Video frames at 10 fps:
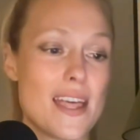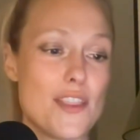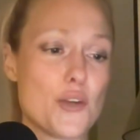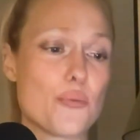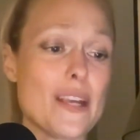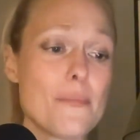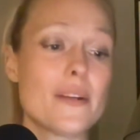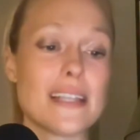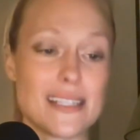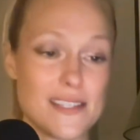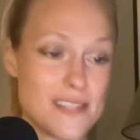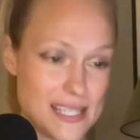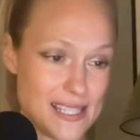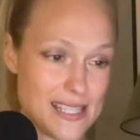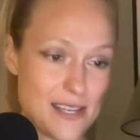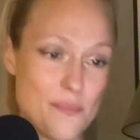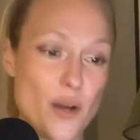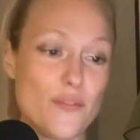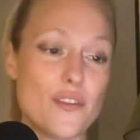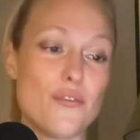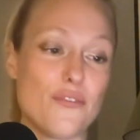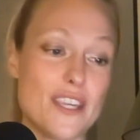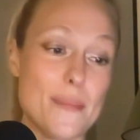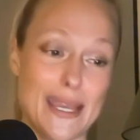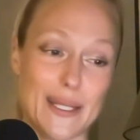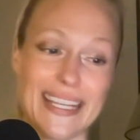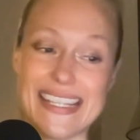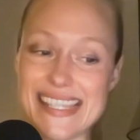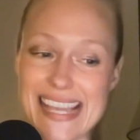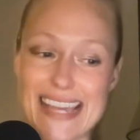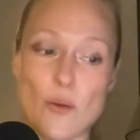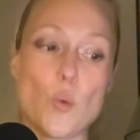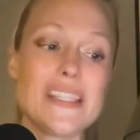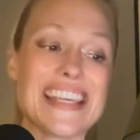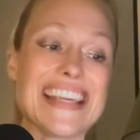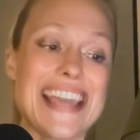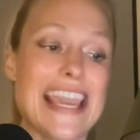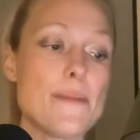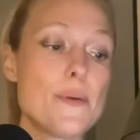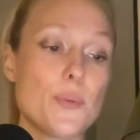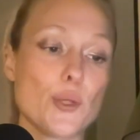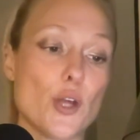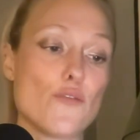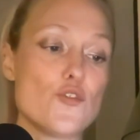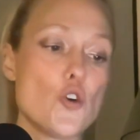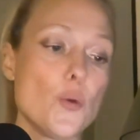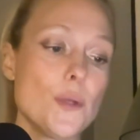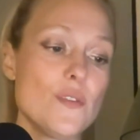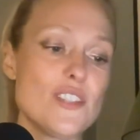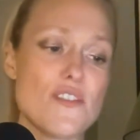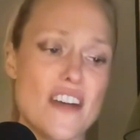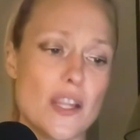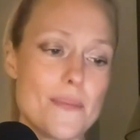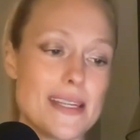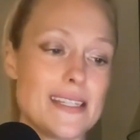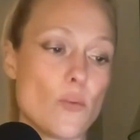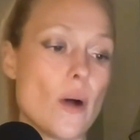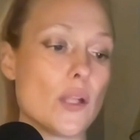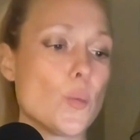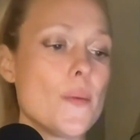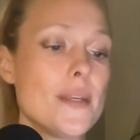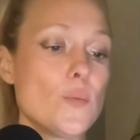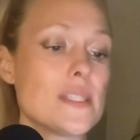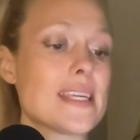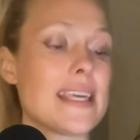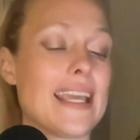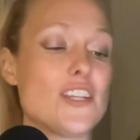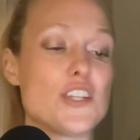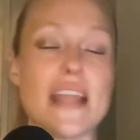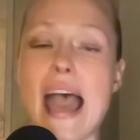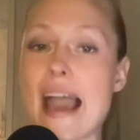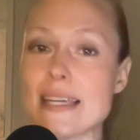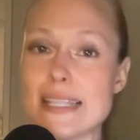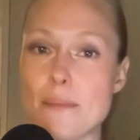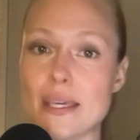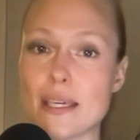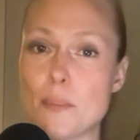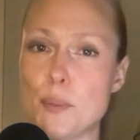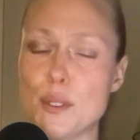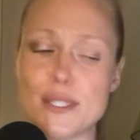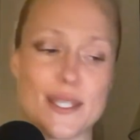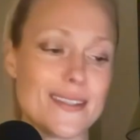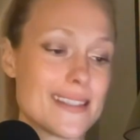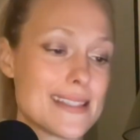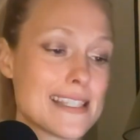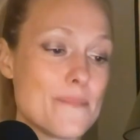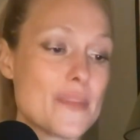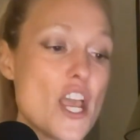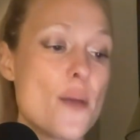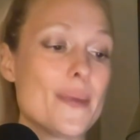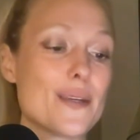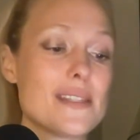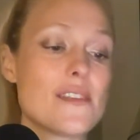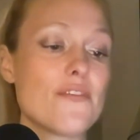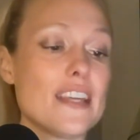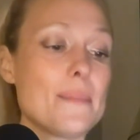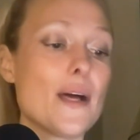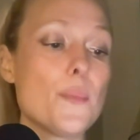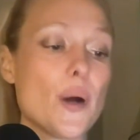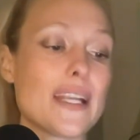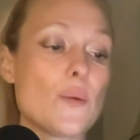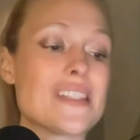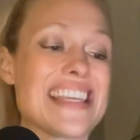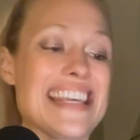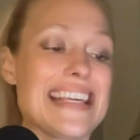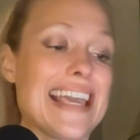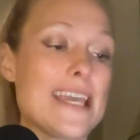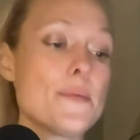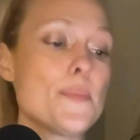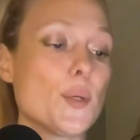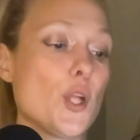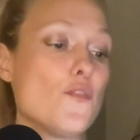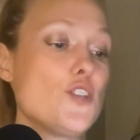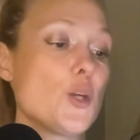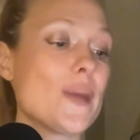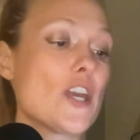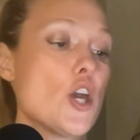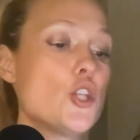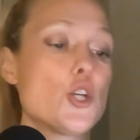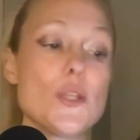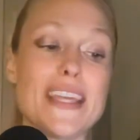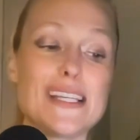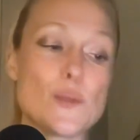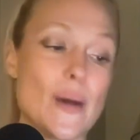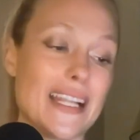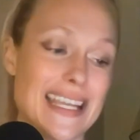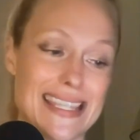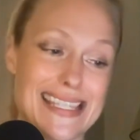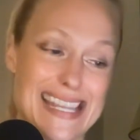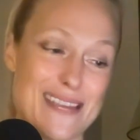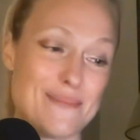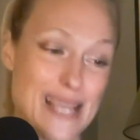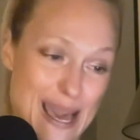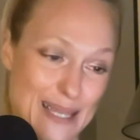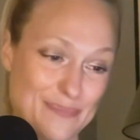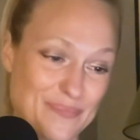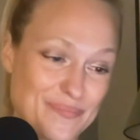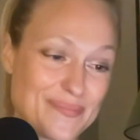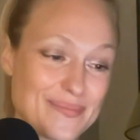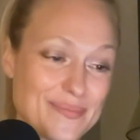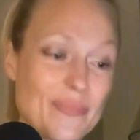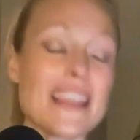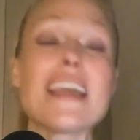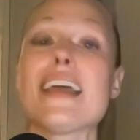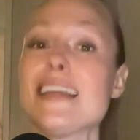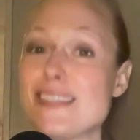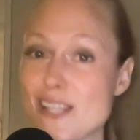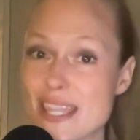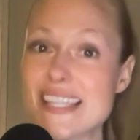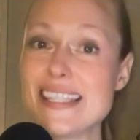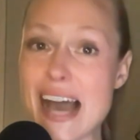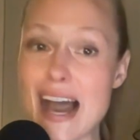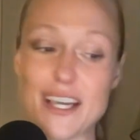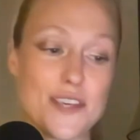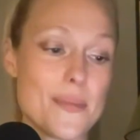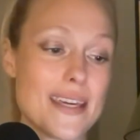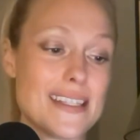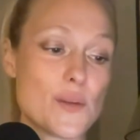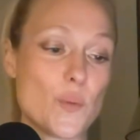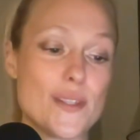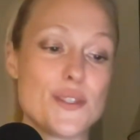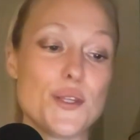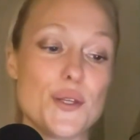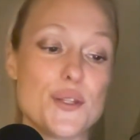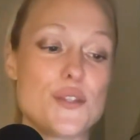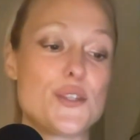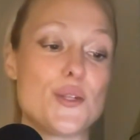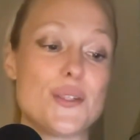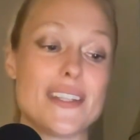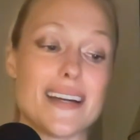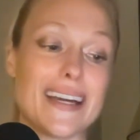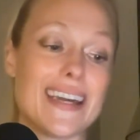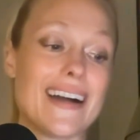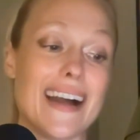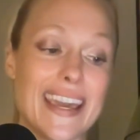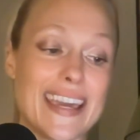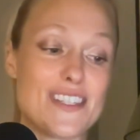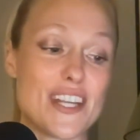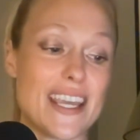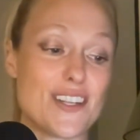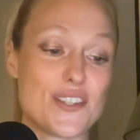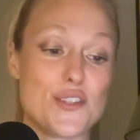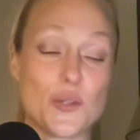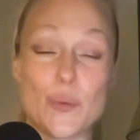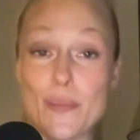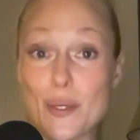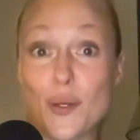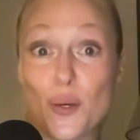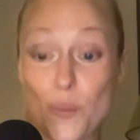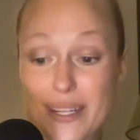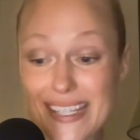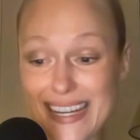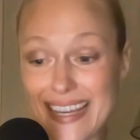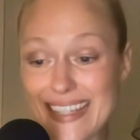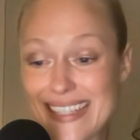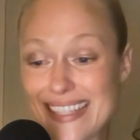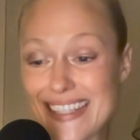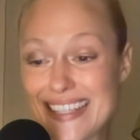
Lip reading: The reproductive system of the female, he said, was incapable of normal development while a woman was engaged in academic pursuits, because the female body was incapable of doing two things well at the same time. So this argument was used to deny a higher education to women who wanted it.